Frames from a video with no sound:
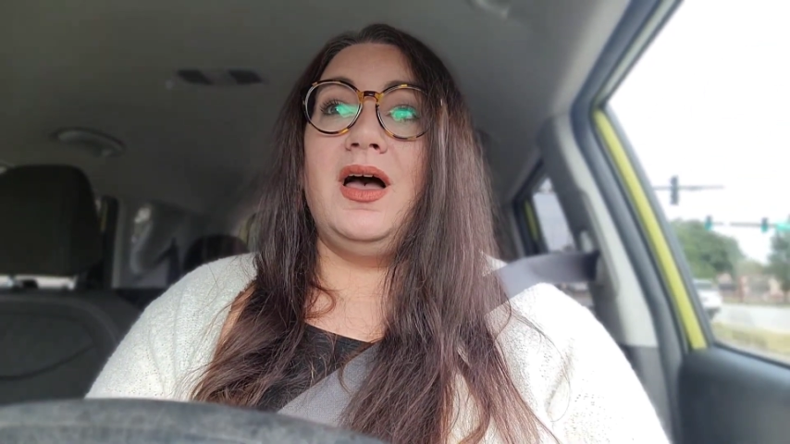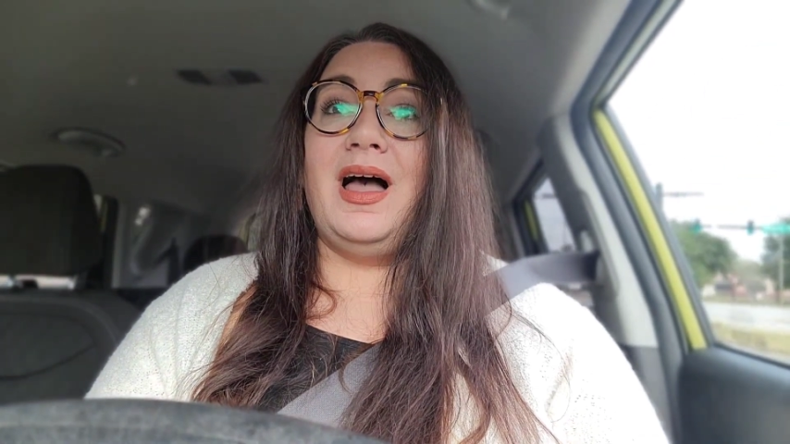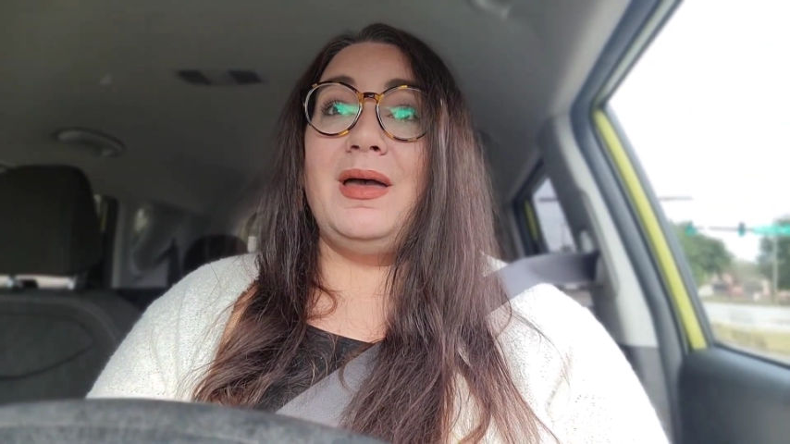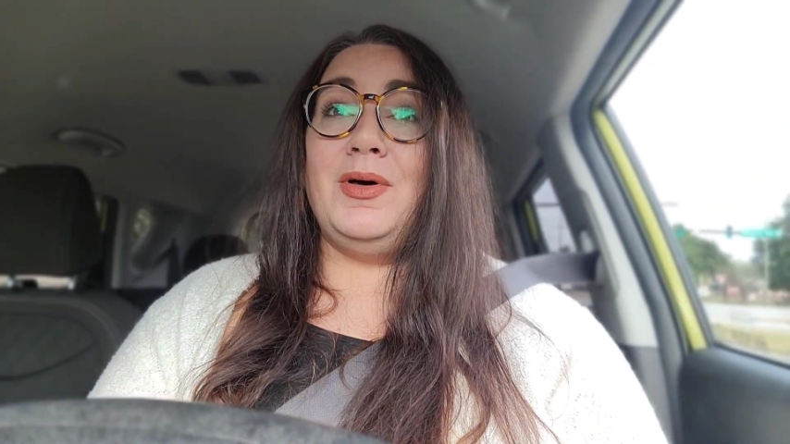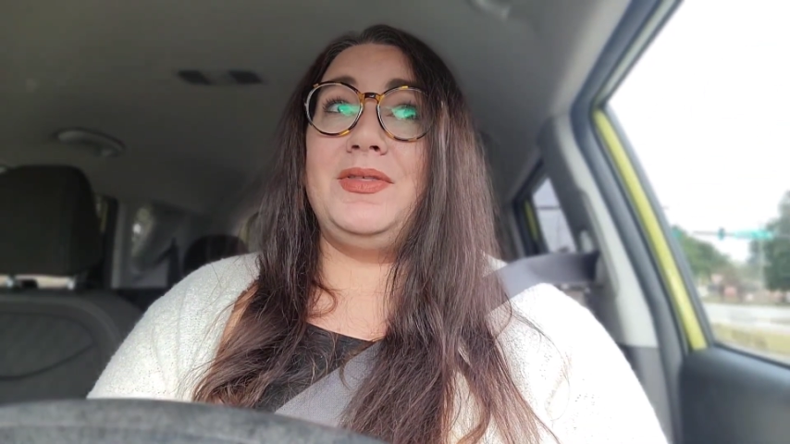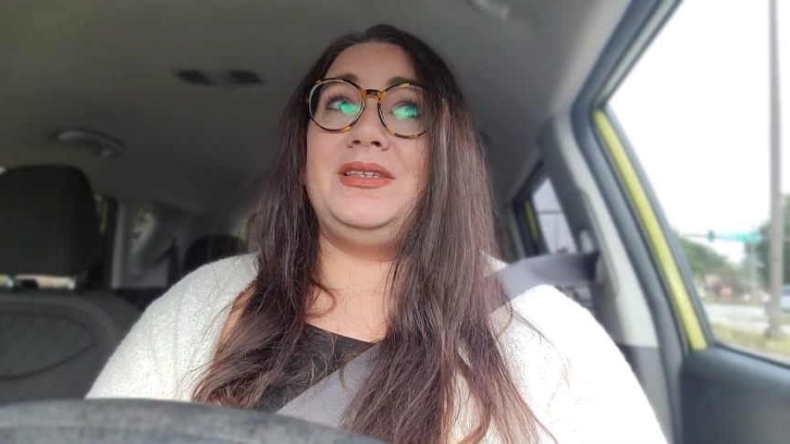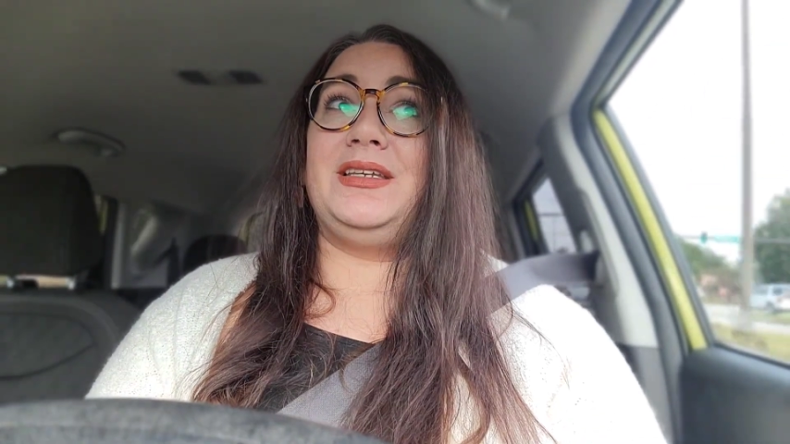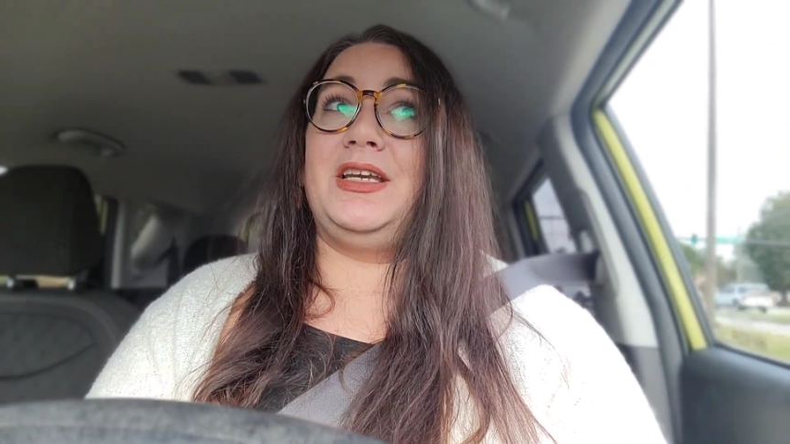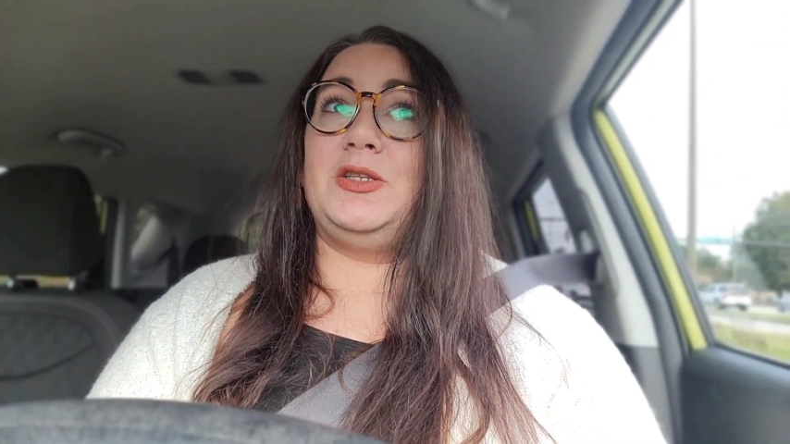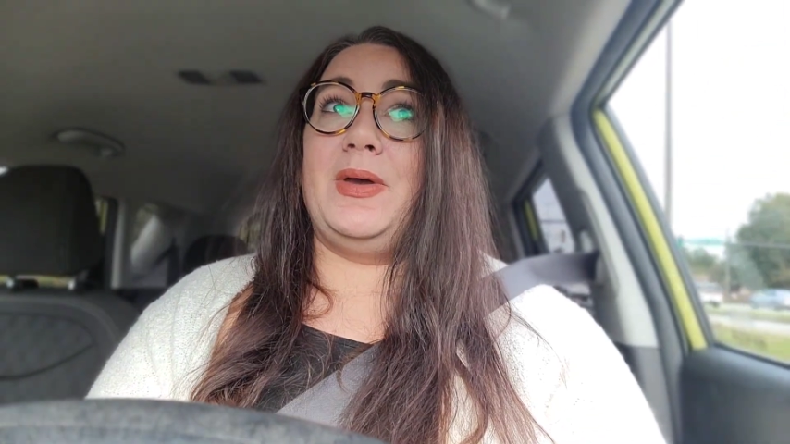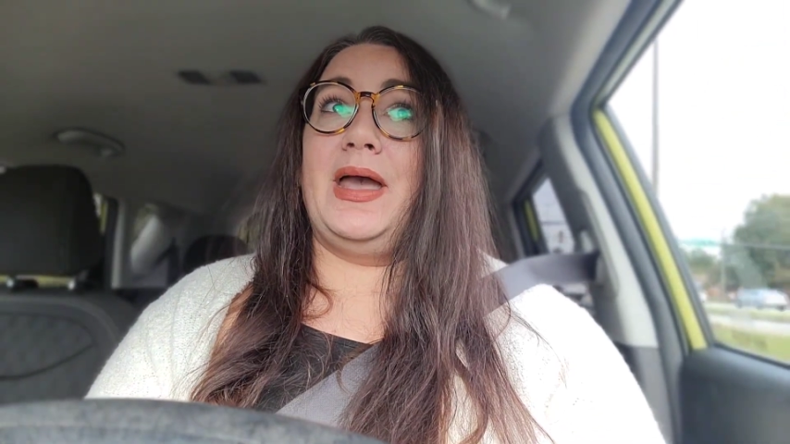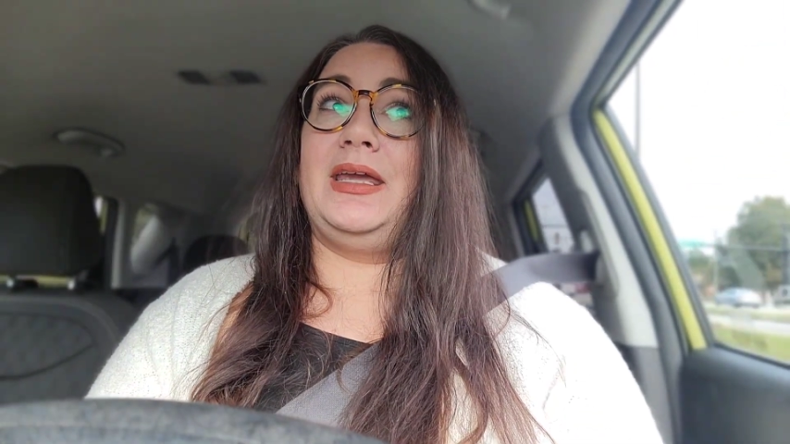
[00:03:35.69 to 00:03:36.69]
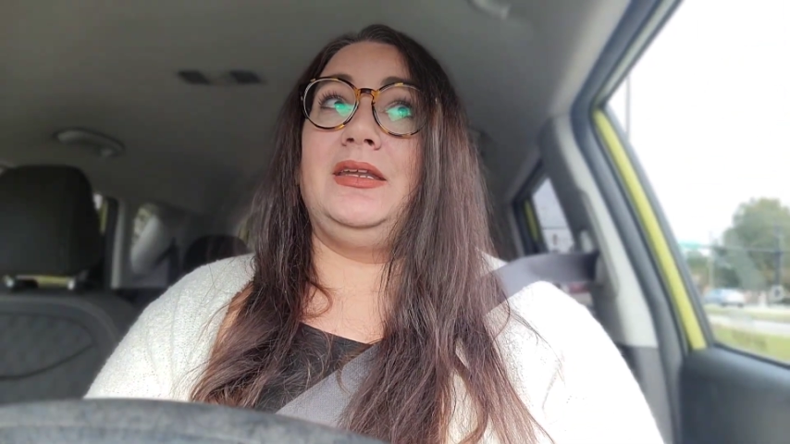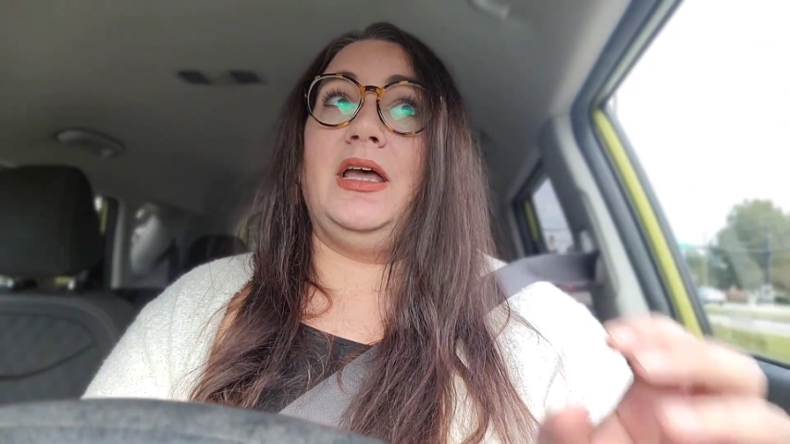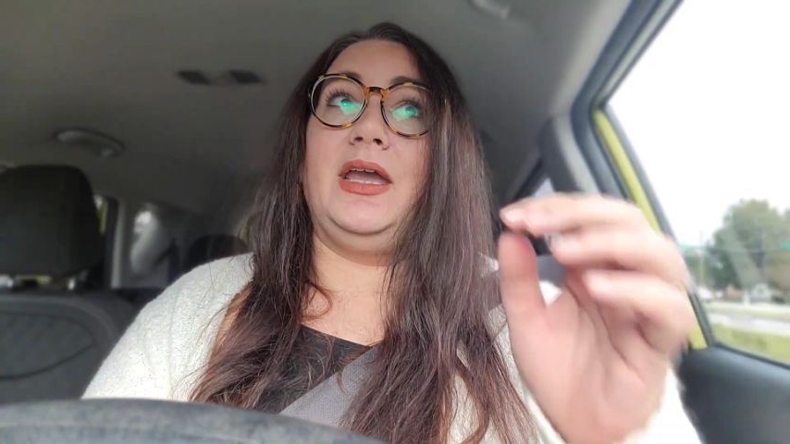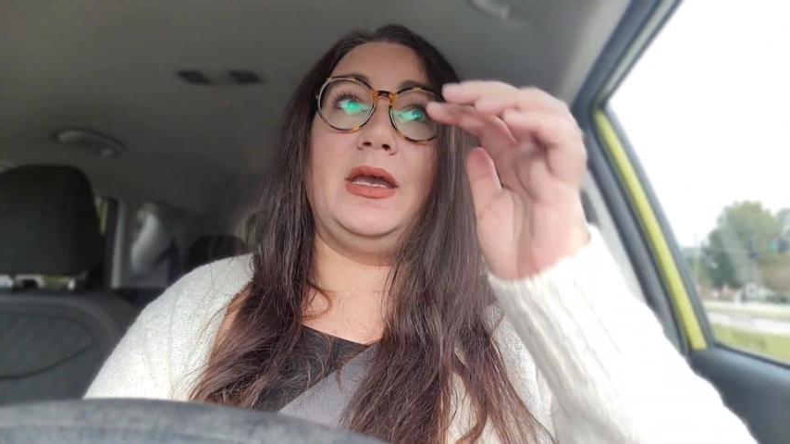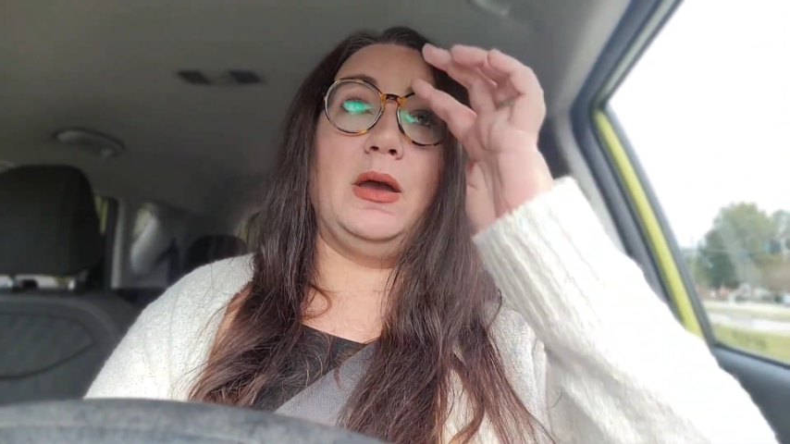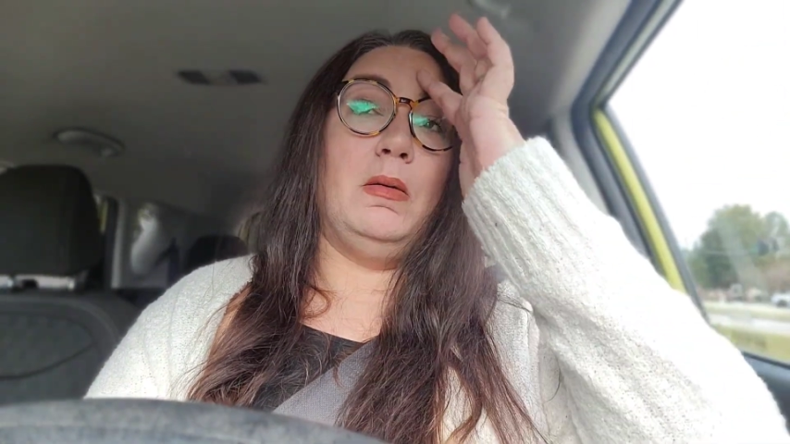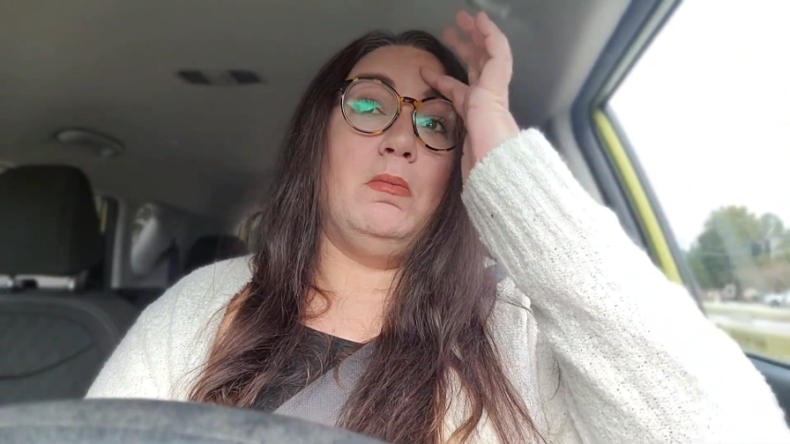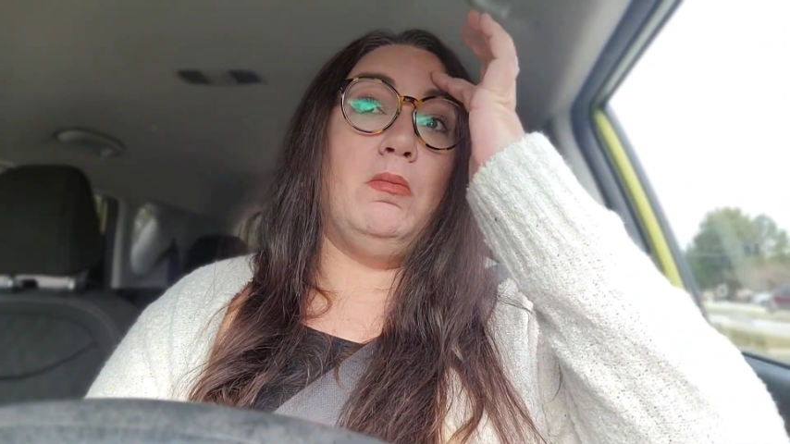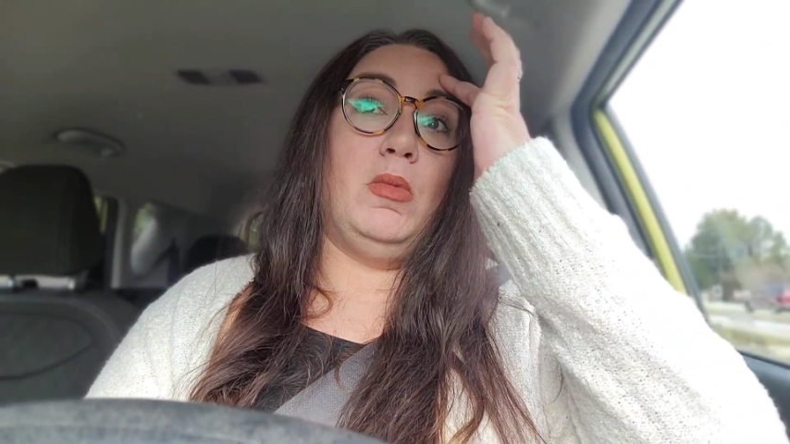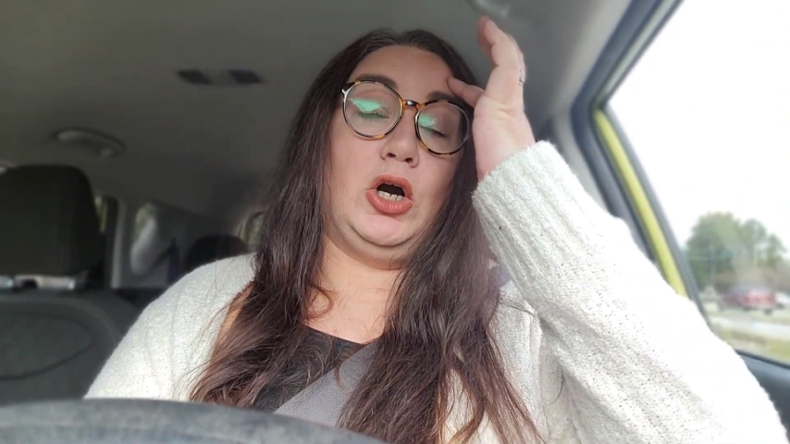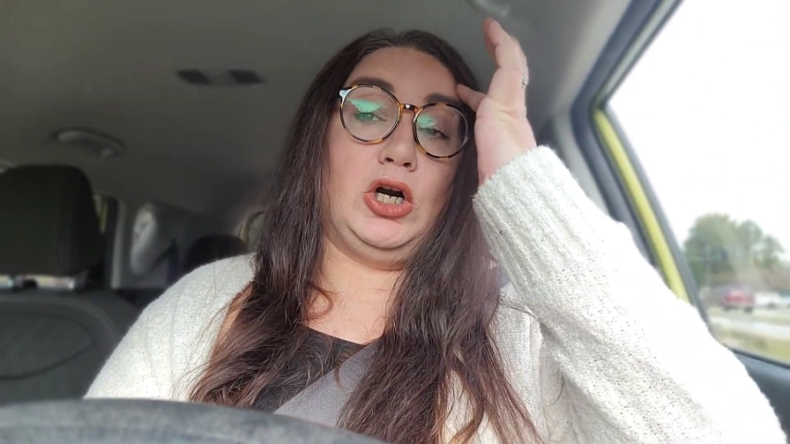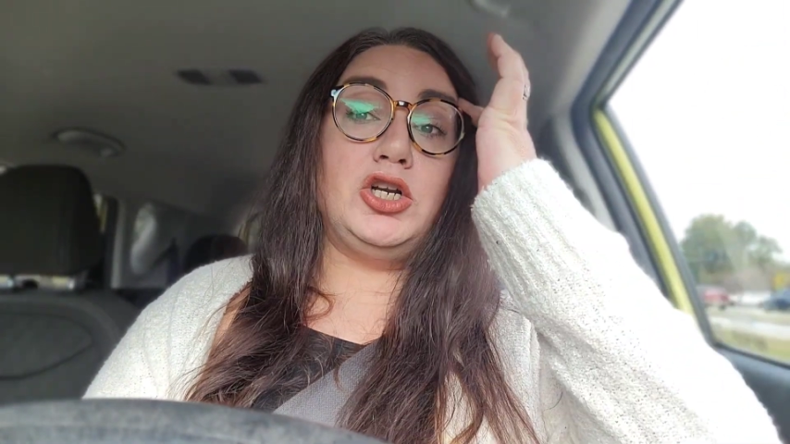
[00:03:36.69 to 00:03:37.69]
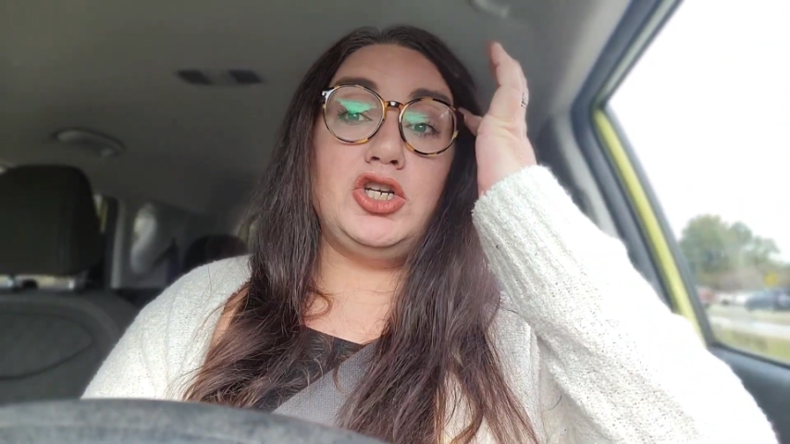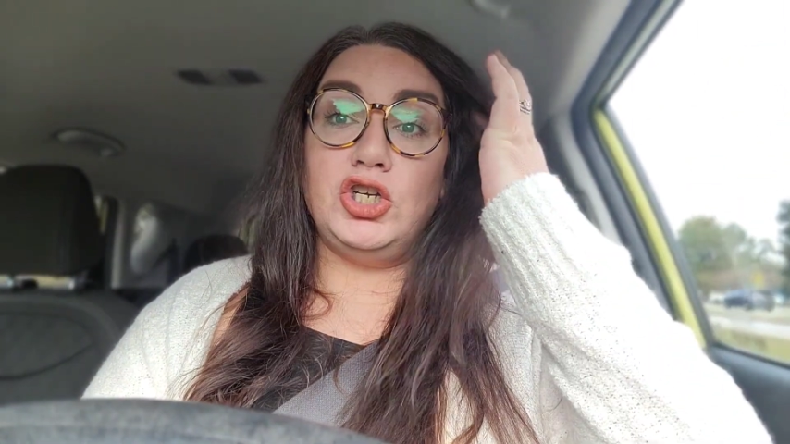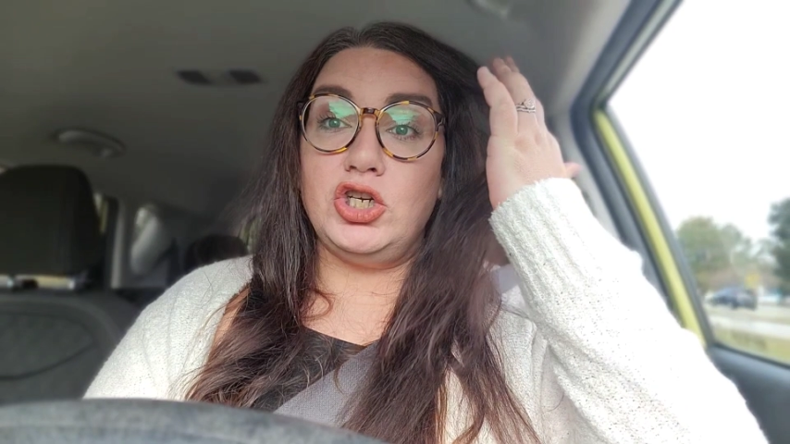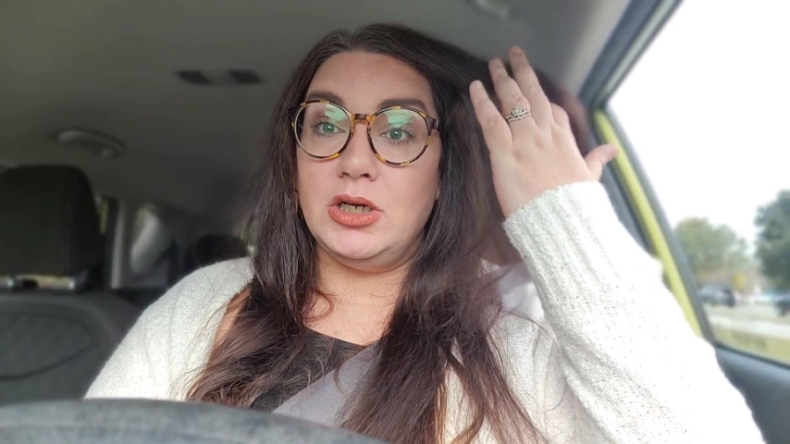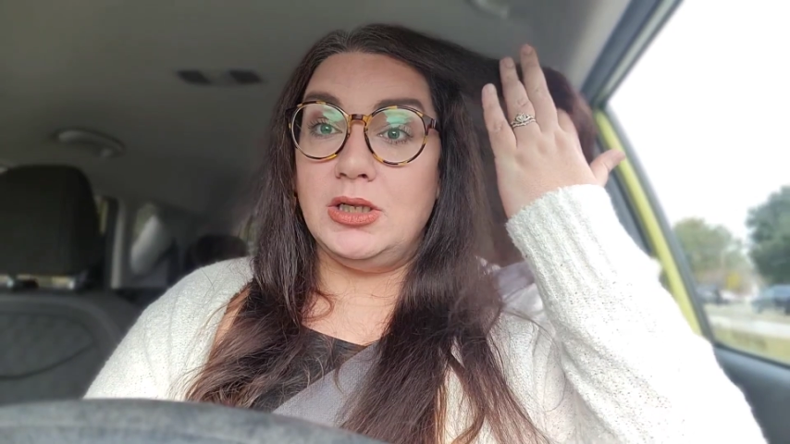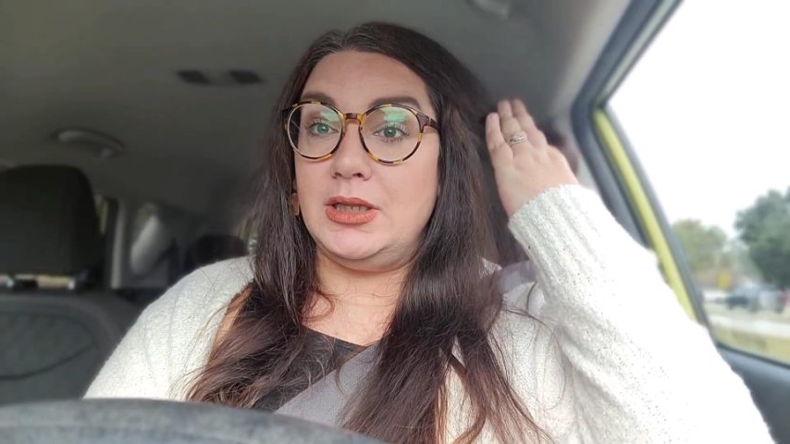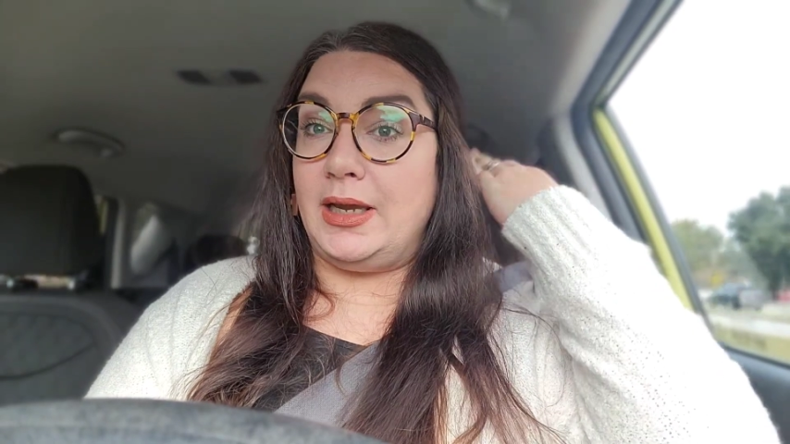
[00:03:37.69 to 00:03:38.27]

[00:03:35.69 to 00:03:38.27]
I bought these tickets back in like March.